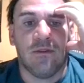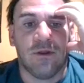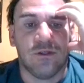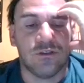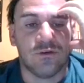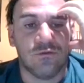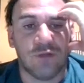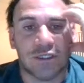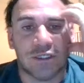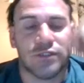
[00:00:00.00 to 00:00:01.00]
Here's your
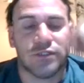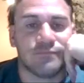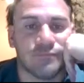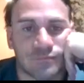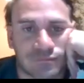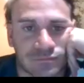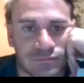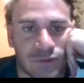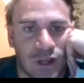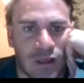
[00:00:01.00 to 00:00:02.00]
reflection.
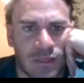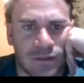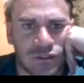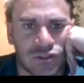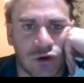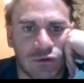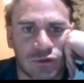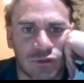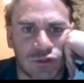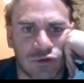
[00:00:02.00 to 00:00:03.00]
This is
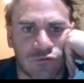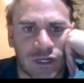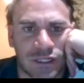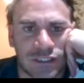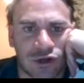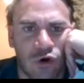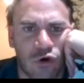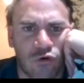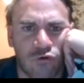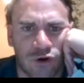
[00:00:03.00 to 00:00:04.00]
always what you're reflecting
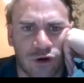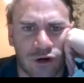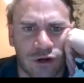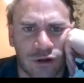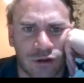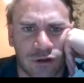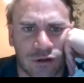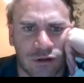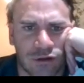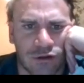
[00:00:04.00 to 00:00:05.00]
over.
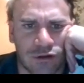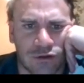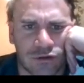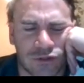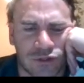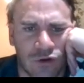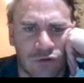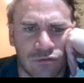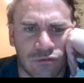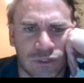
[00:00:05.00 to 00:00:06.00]

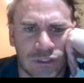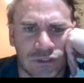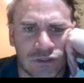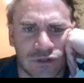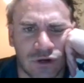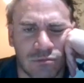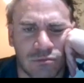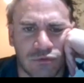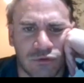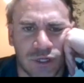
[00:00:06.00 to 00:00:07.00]
So this is our
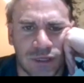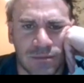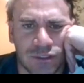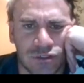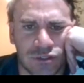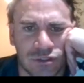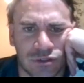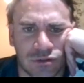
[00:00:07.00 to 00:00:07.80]
pre-image.